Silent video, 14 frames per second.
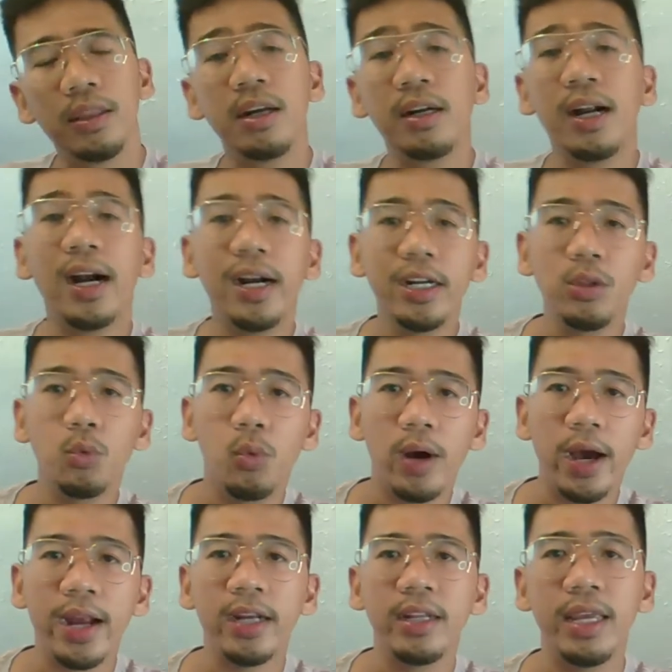are
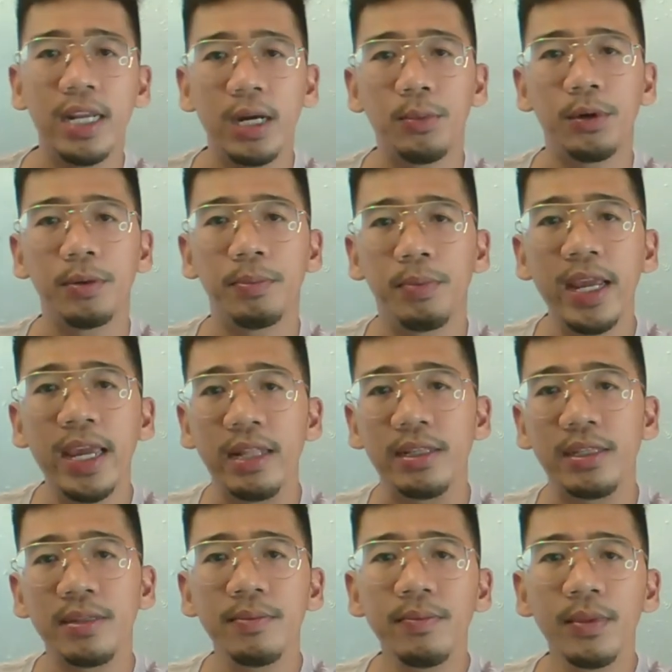hardwired in our
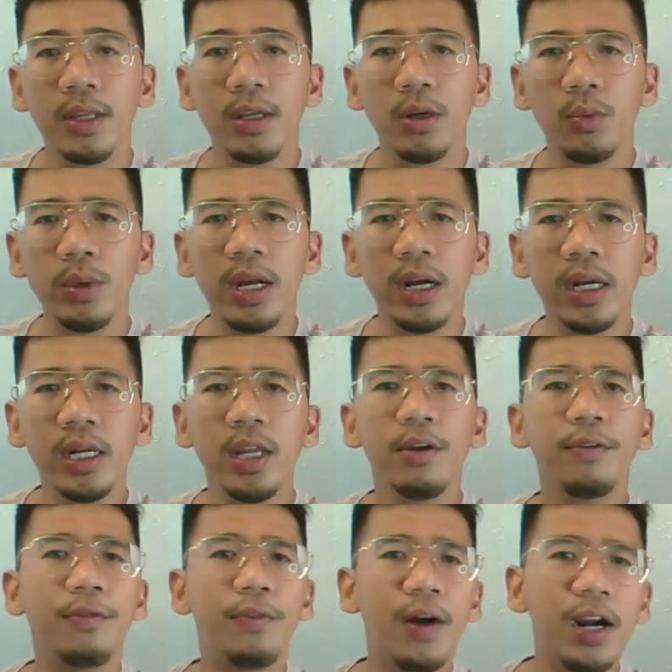brains. We are
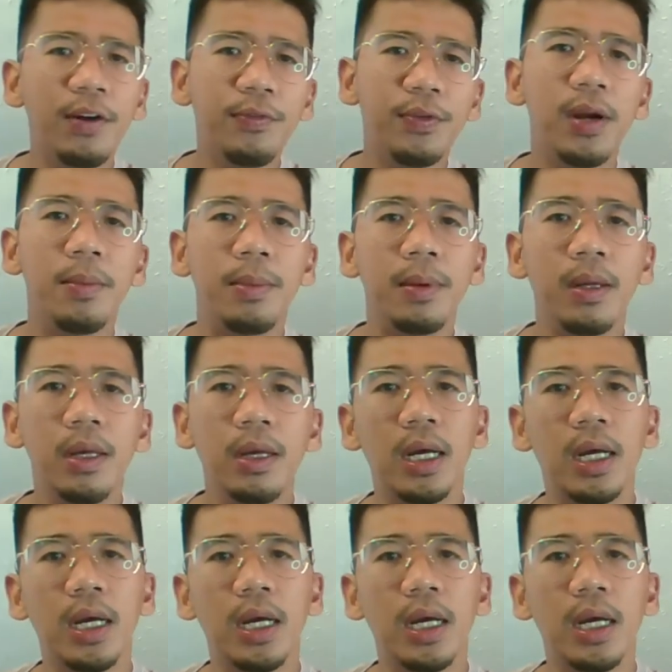far from